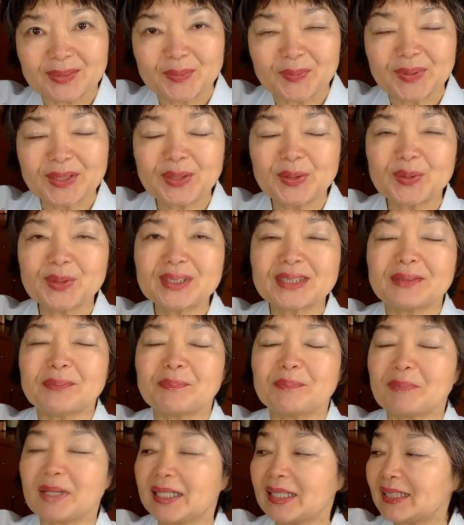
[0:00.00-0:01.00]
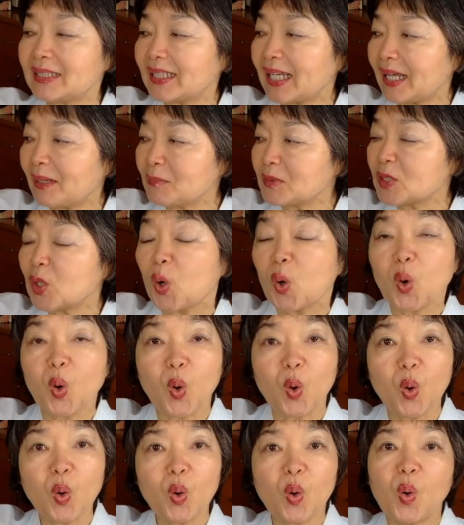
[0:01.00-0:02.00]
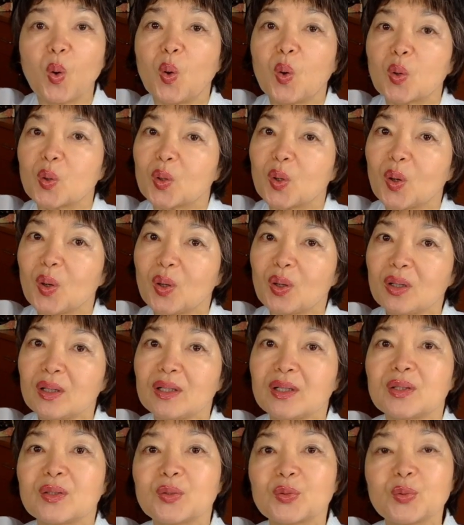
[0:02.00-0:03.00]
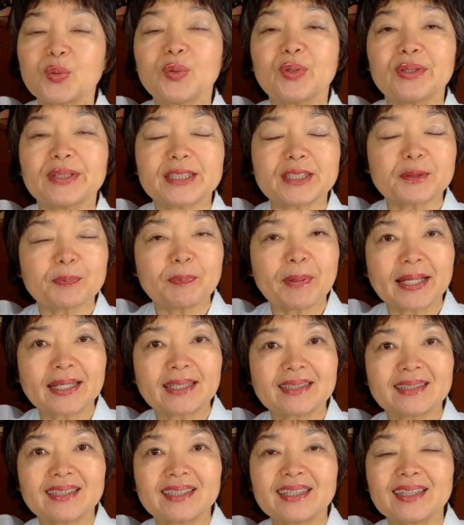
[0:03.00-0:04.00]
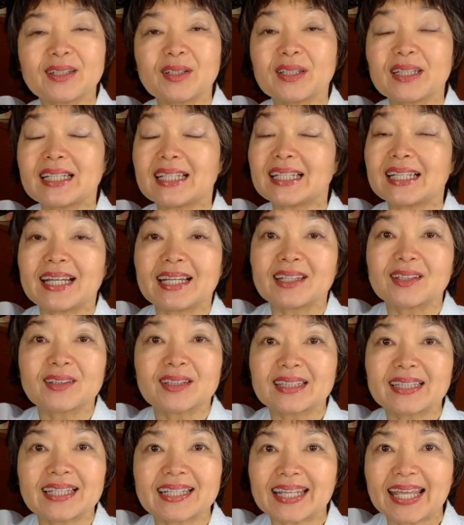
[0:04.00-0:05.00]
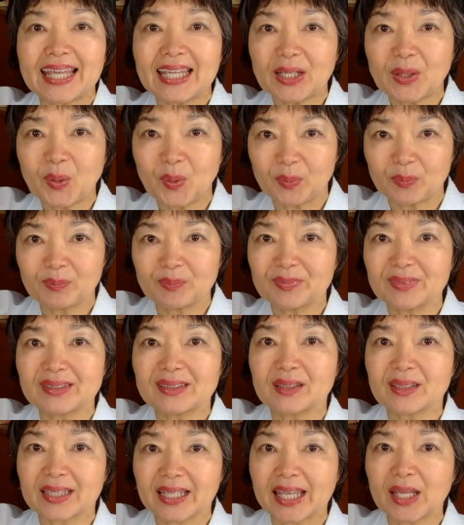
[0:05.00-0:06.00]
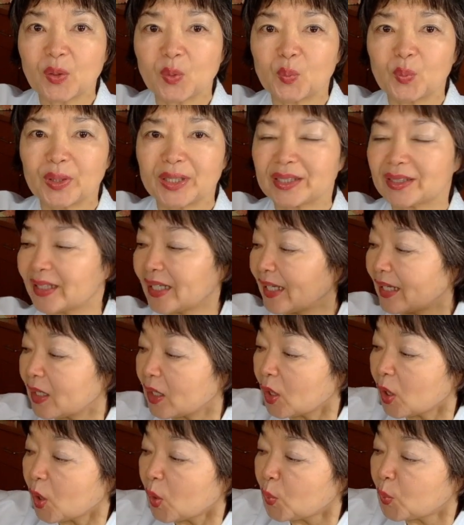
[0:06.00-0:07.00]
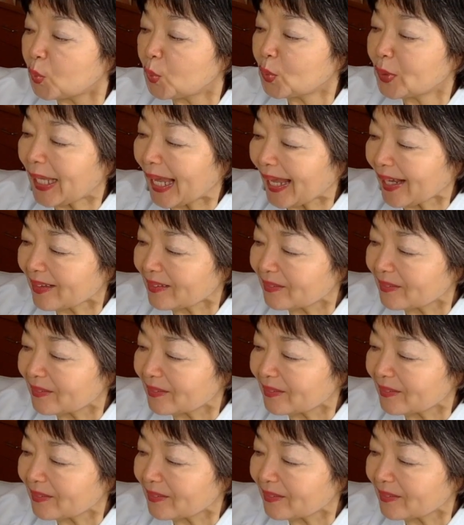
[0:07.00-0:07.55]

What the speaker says: We use many times o or go to respect, like the keigo word. Fuda,